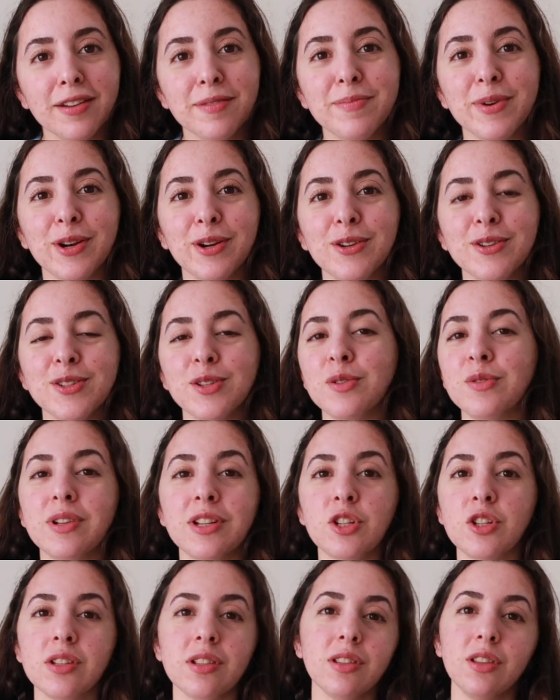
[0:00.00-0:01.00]
but also it
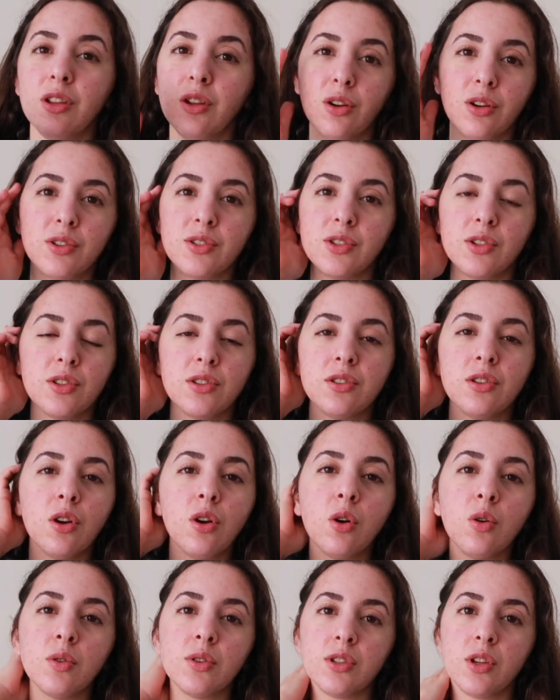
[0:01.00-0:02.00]
just looks
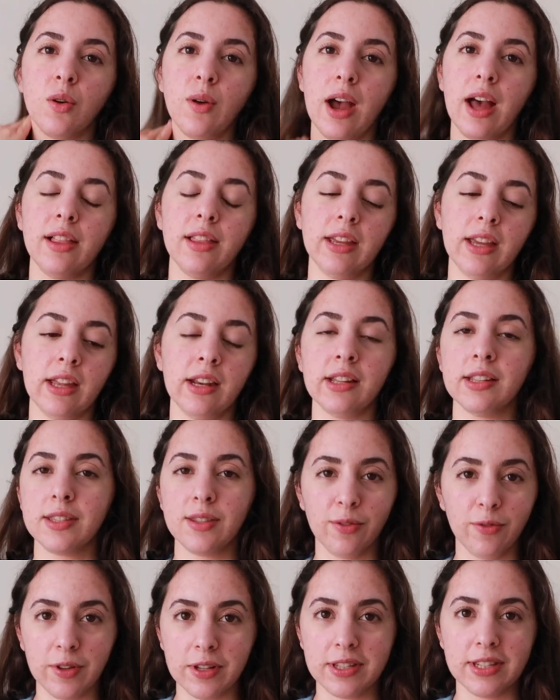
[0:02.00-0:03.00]
so elegant and
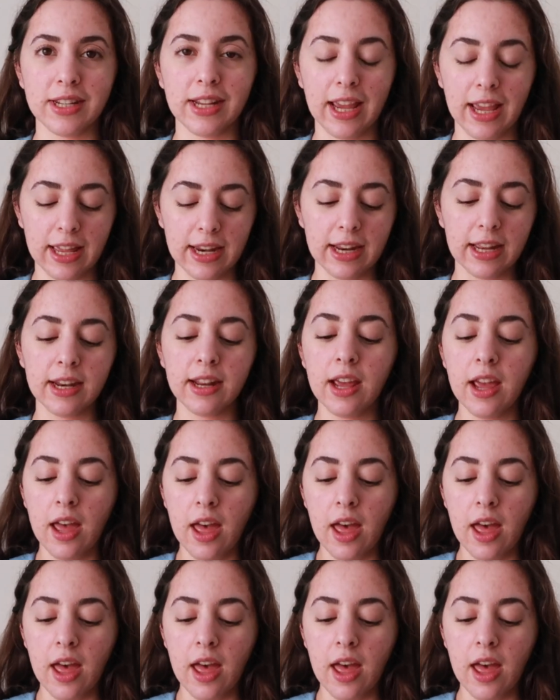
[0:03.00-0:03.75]
sophisticated.